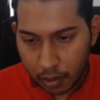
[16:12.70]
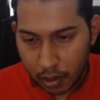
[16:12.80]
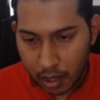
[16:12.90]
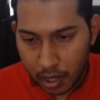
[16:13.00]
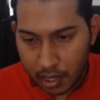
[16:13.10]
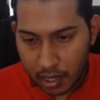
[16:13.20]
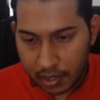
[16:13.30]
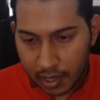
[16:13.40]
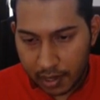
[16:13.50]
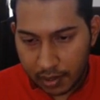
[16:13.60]
in this
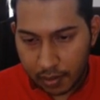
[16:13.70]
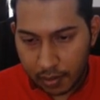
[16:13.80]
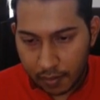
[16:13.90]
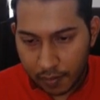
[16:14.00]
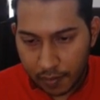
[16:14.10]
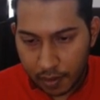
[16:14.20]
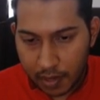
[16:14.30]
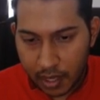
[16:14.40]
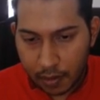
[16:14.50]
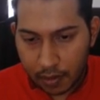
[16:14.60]
case will
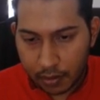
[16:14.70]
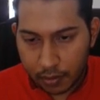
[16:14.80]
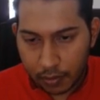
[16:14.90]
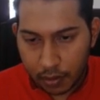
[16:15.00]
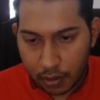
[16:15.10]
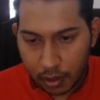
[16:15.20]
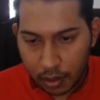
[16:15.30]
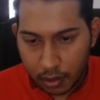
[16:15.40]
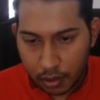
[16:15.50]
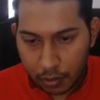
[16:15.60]
be equals to
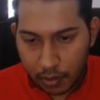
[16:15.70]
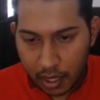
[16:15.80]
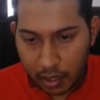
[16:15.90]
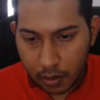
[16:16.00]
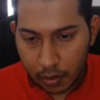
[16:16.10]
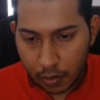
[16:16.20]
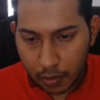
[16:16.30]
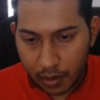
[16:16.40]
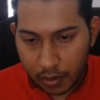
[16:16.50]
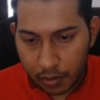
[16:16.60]
3,
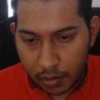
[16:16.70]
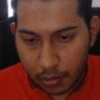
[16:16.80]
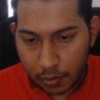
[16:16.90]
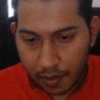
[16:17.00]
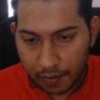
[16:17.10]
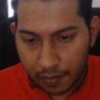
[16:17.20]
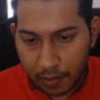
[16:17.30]
12.